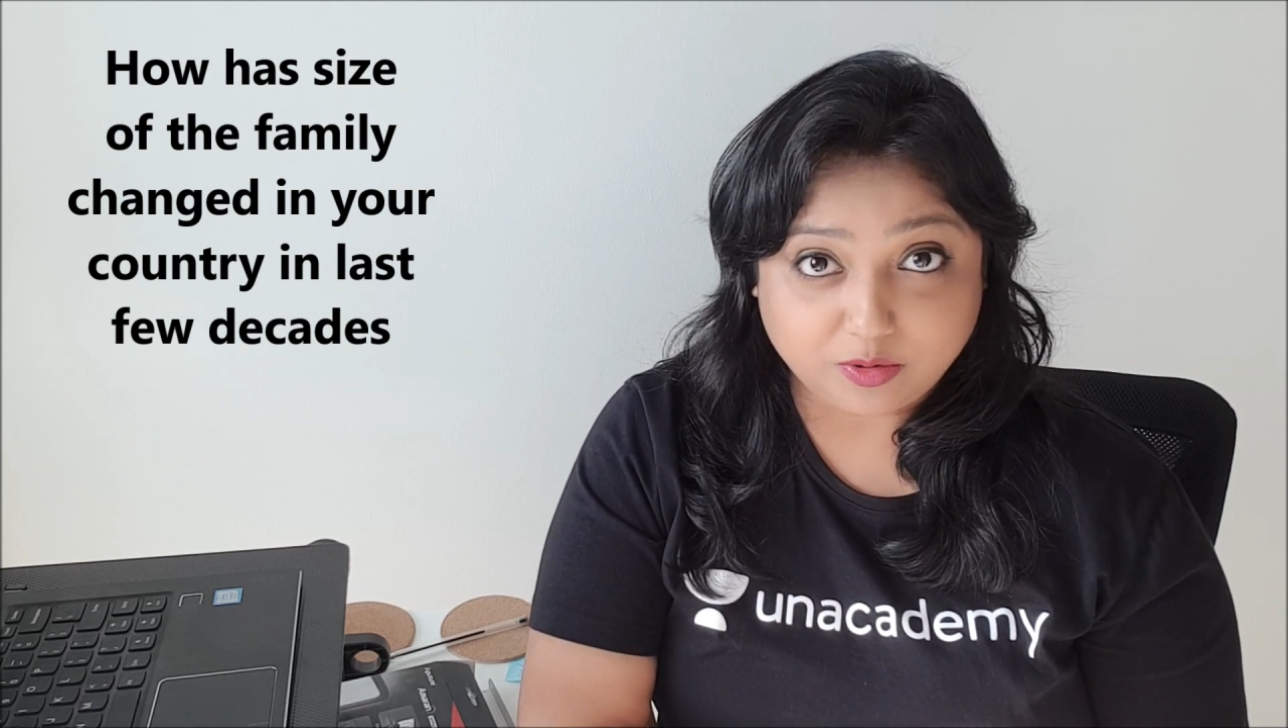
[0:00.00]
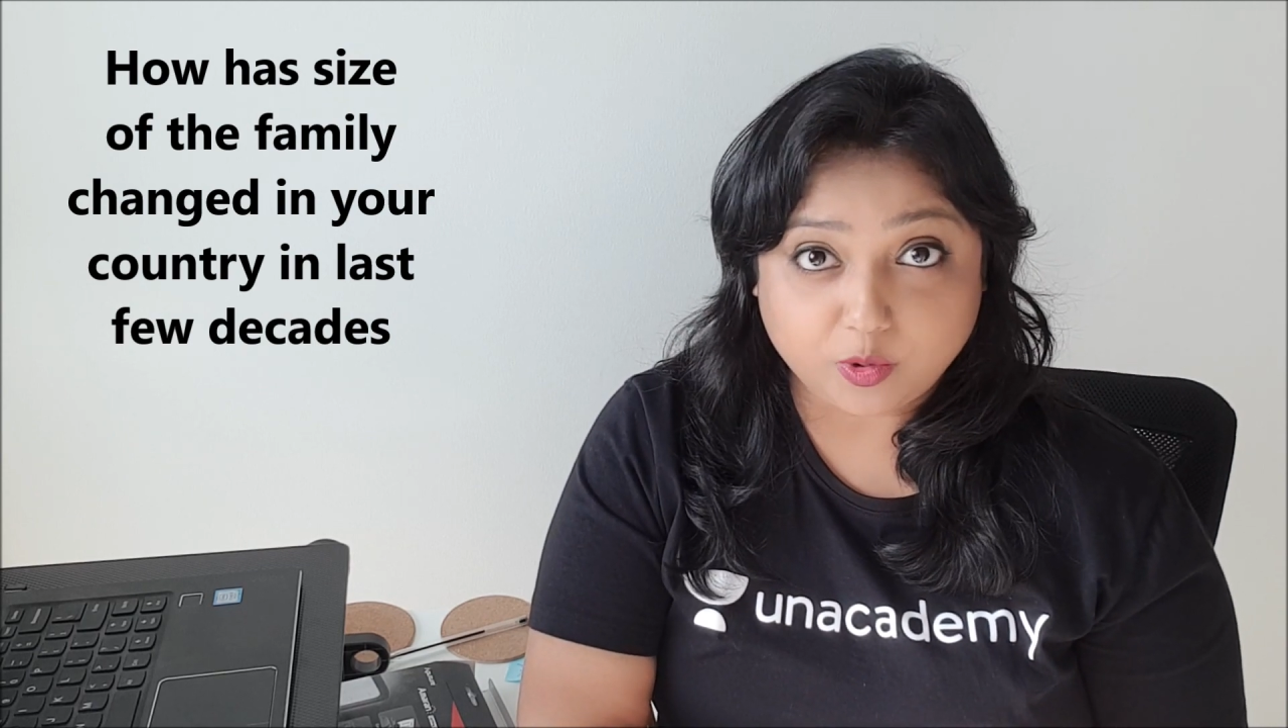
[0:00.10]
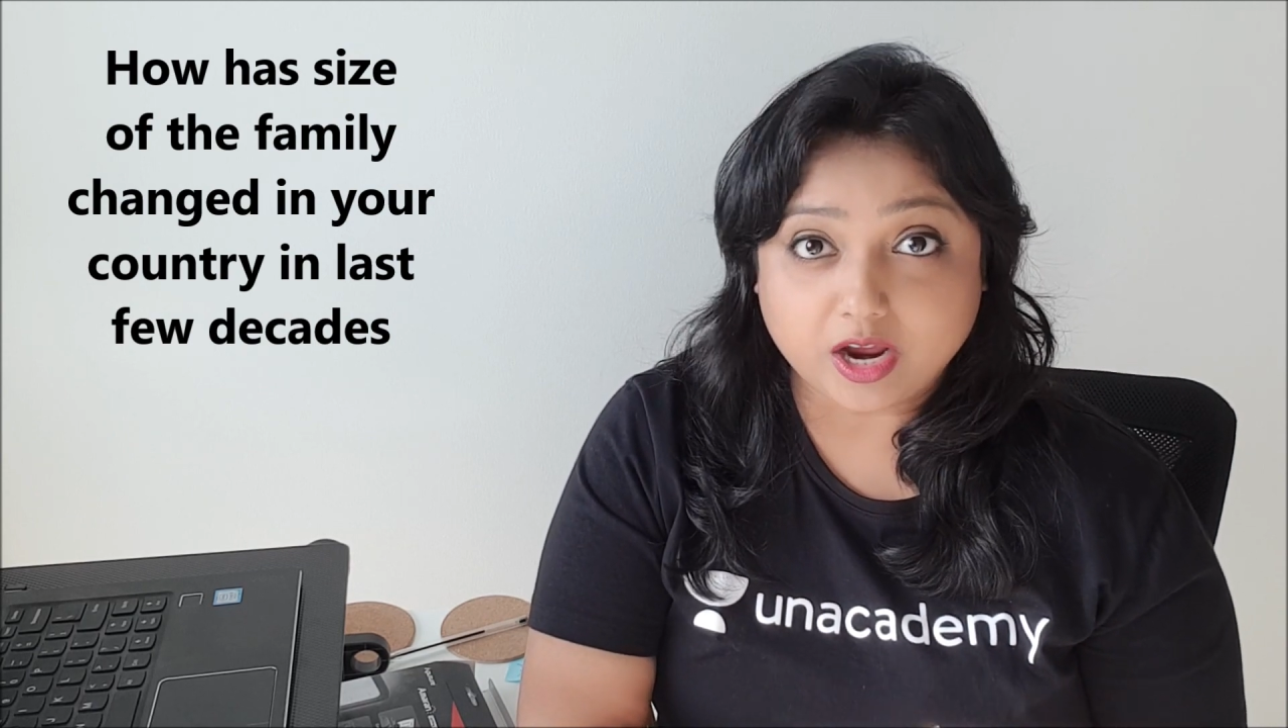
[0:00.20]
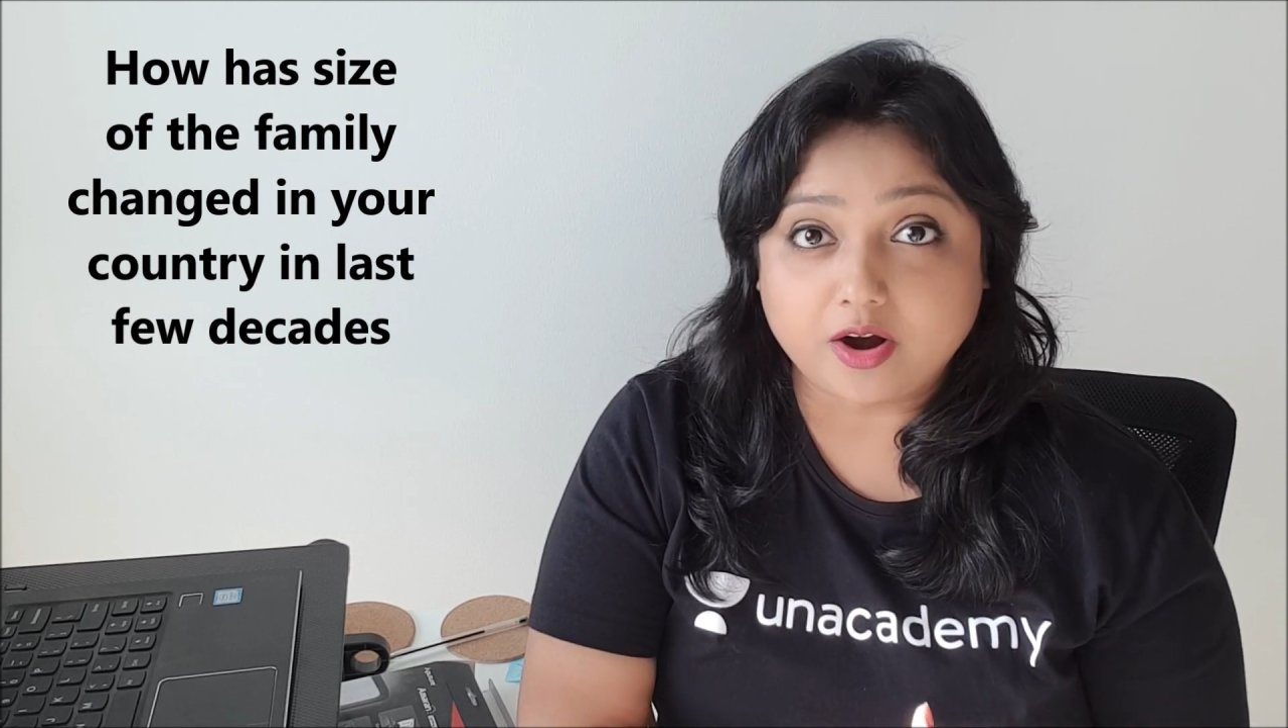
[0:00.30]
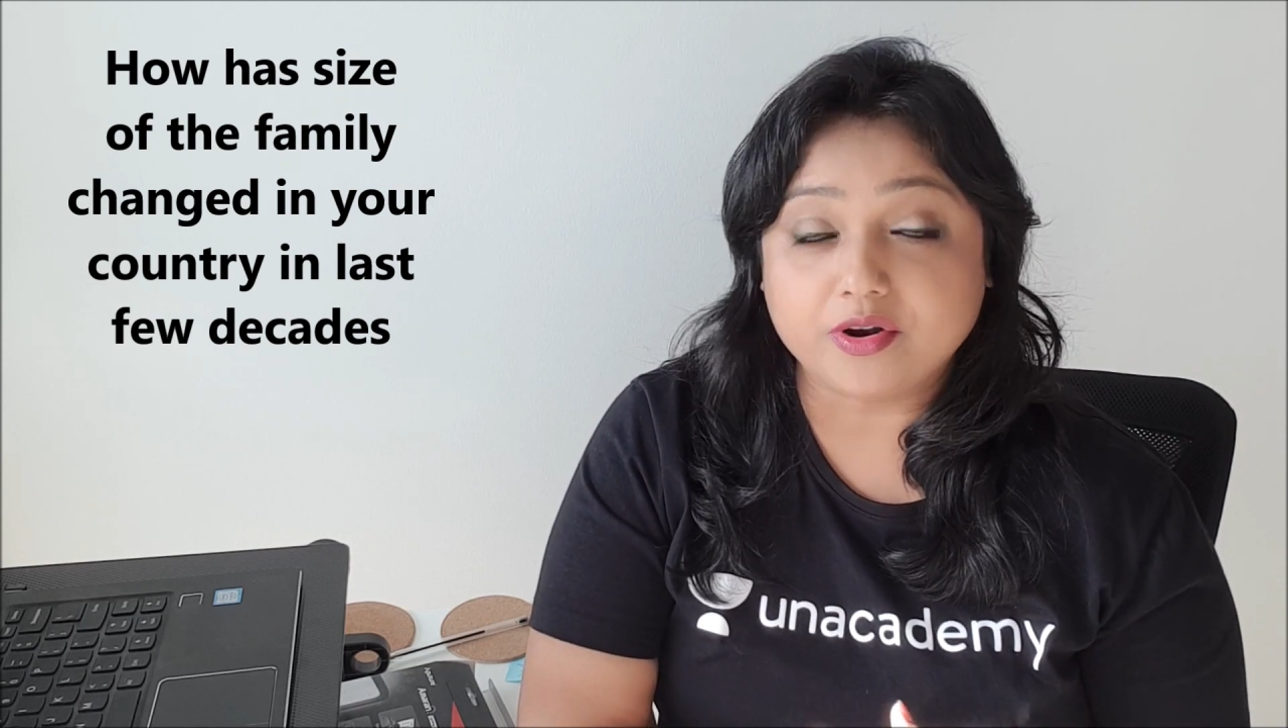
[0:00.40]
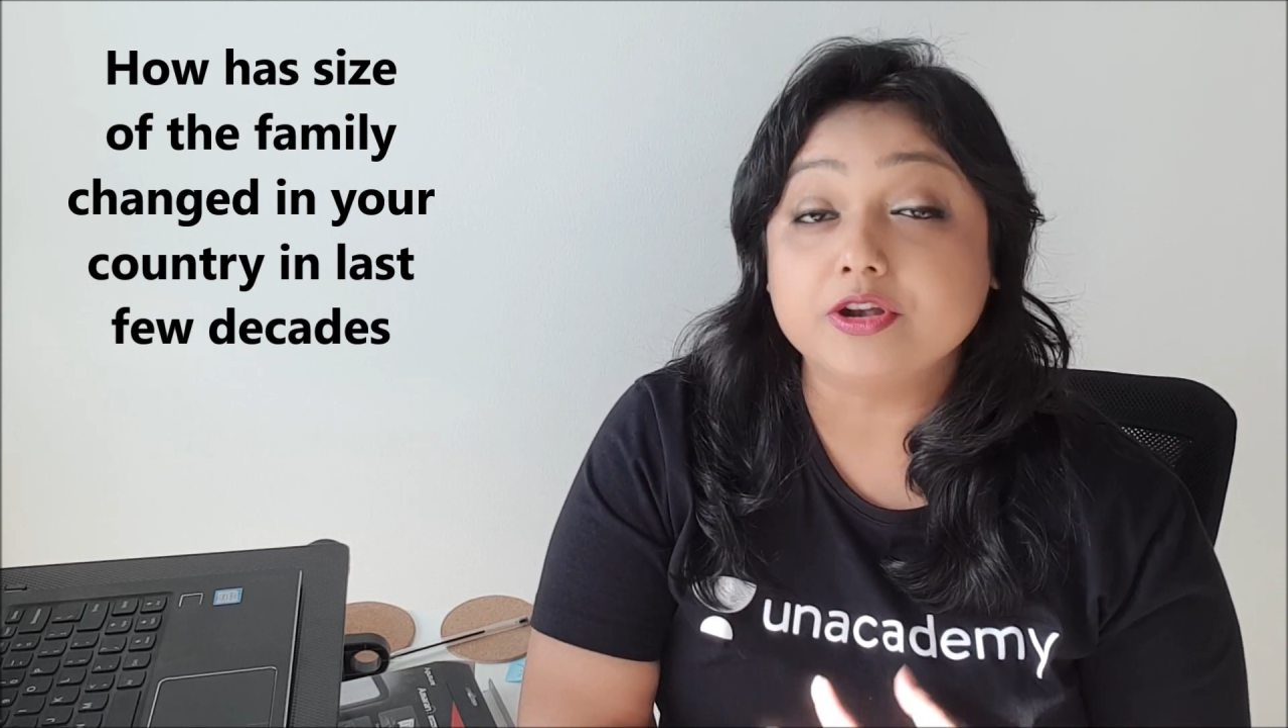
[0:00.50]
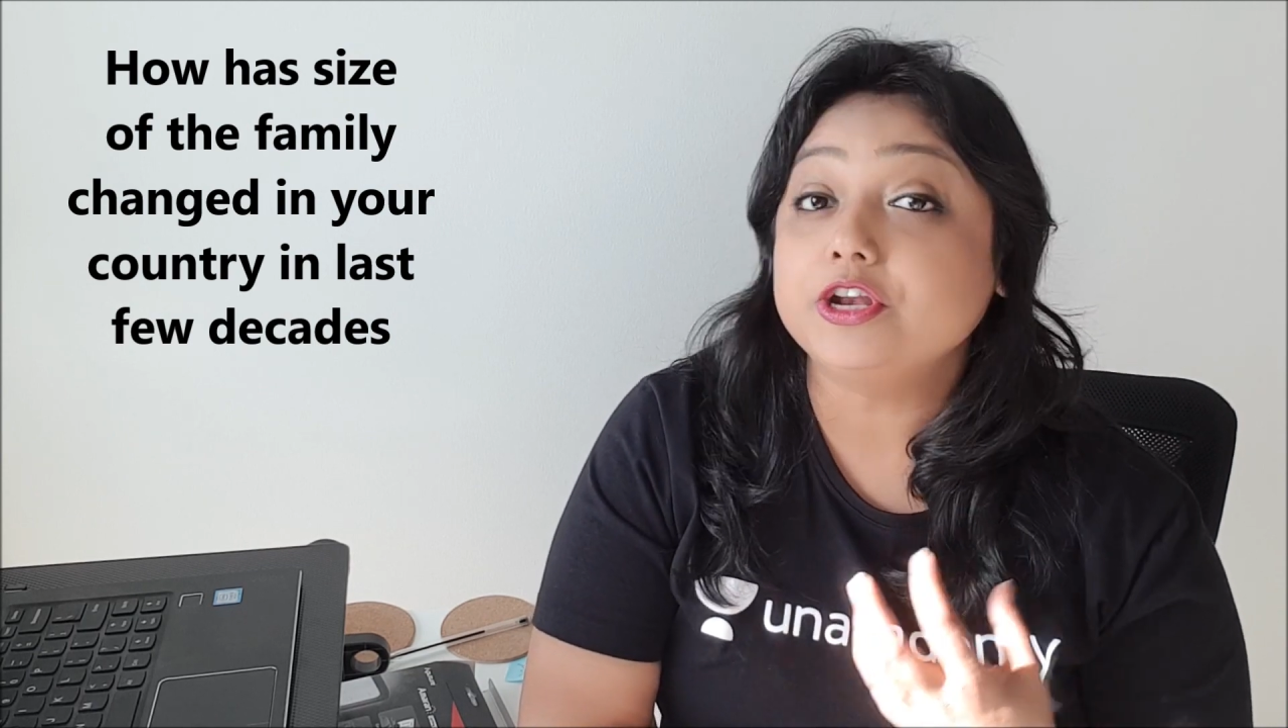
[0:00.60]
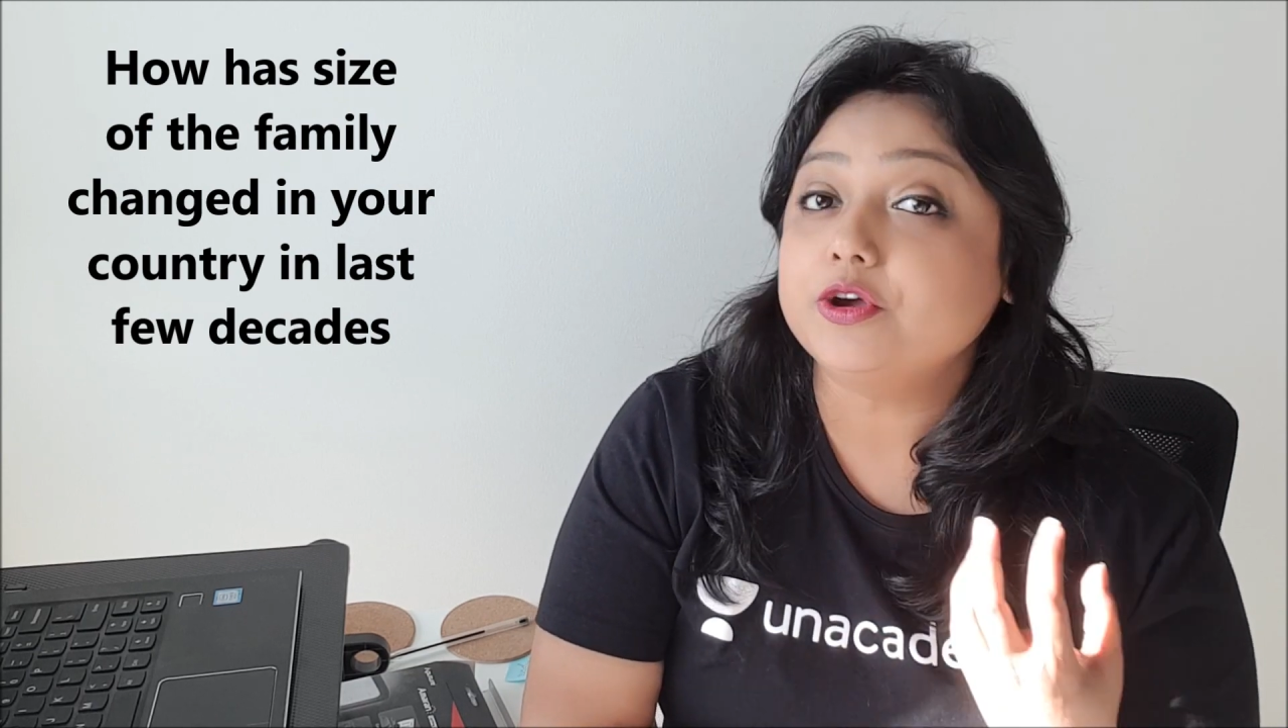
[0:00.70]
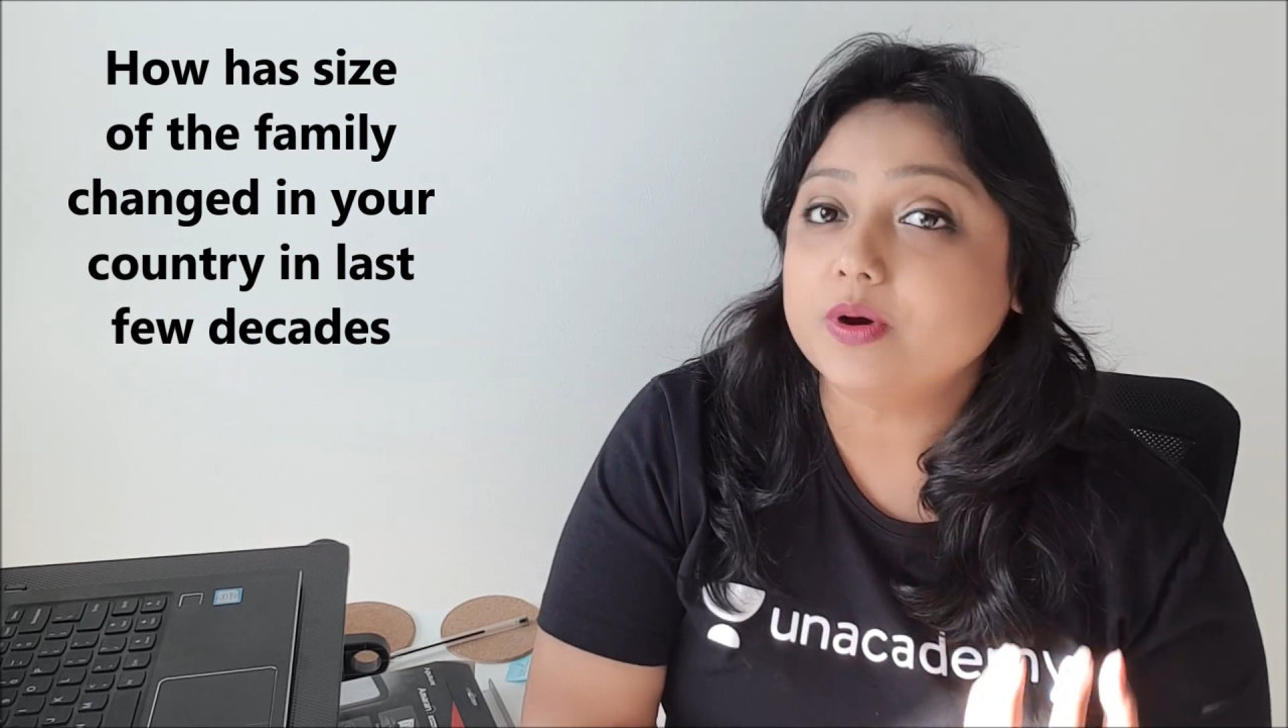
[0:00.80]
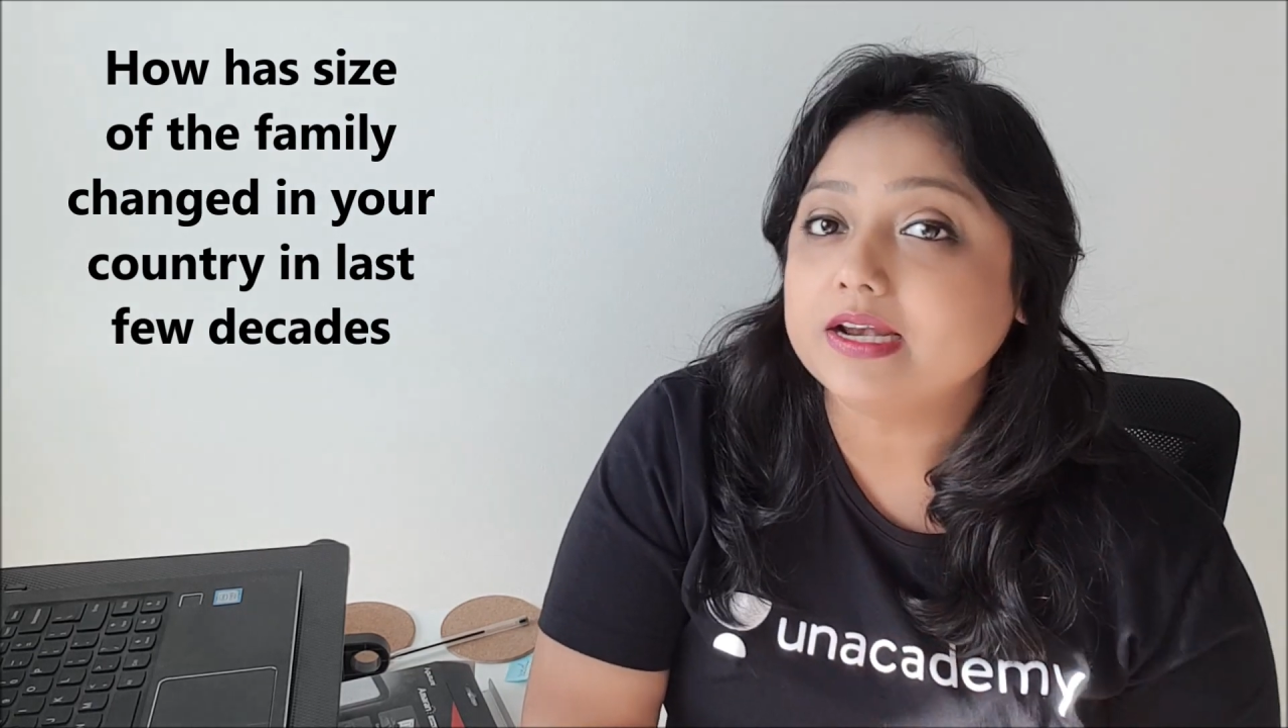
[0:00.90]
we are a
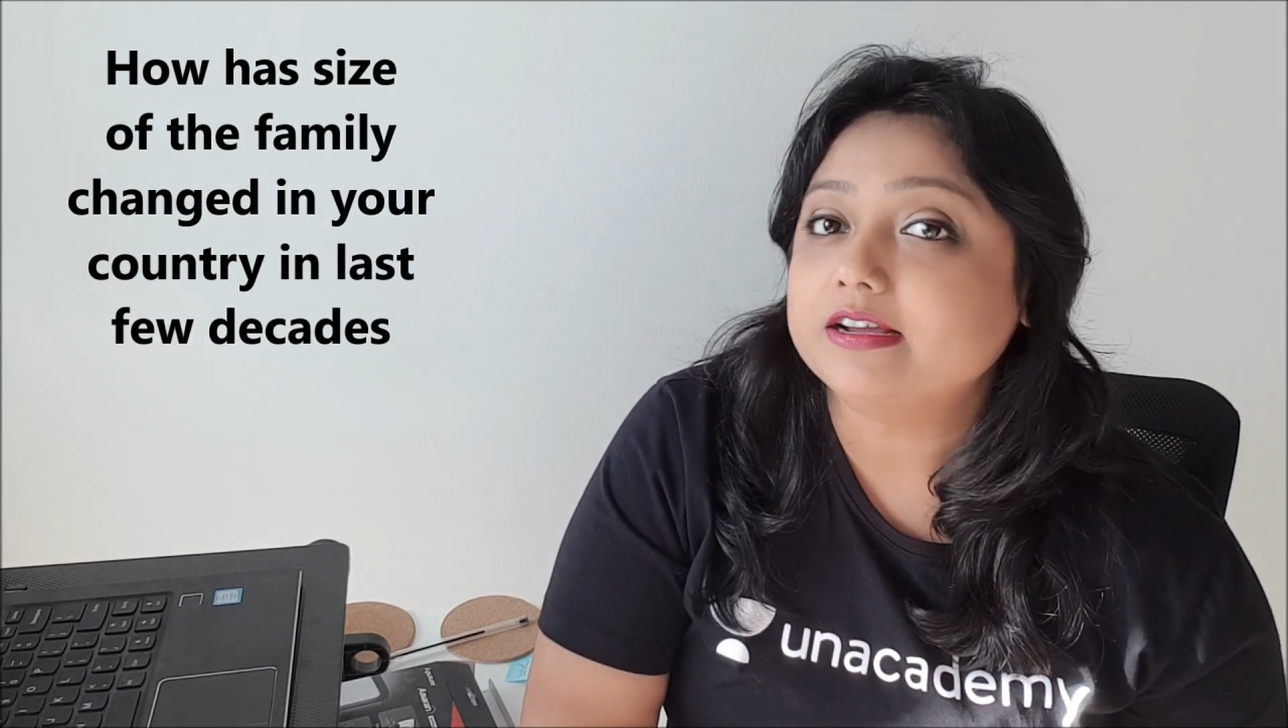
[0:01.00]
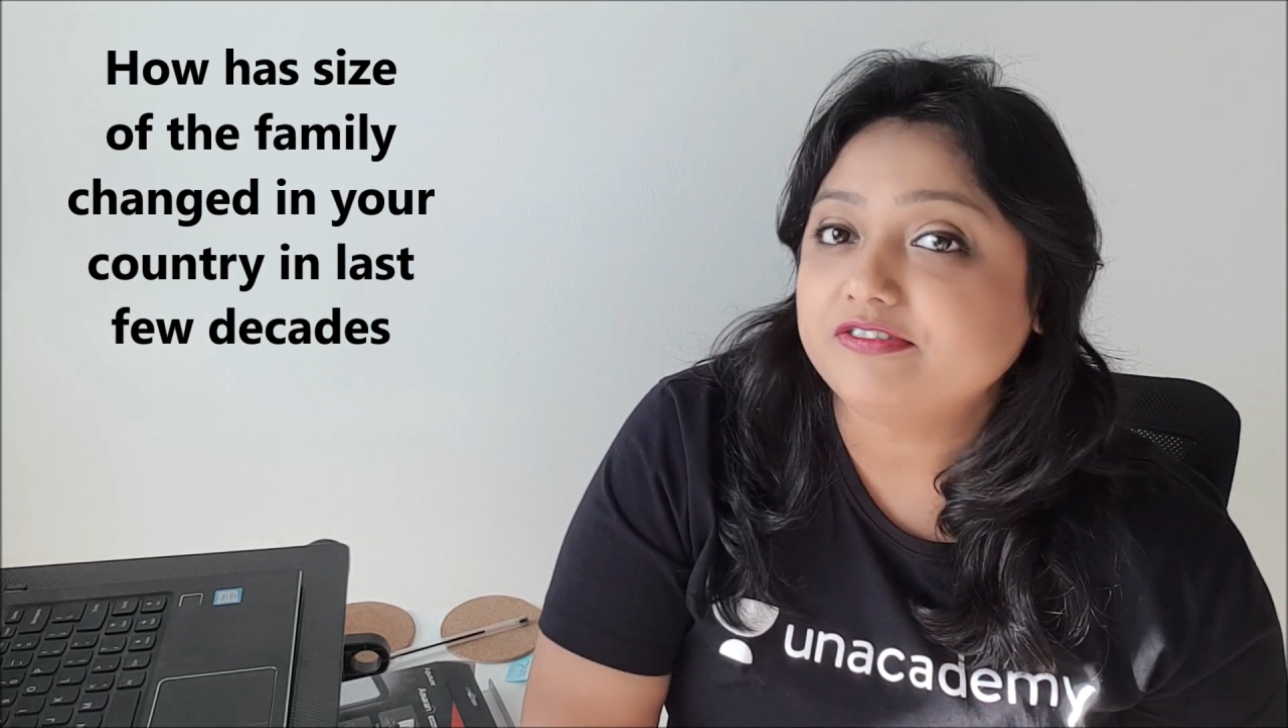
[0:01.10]
nuclear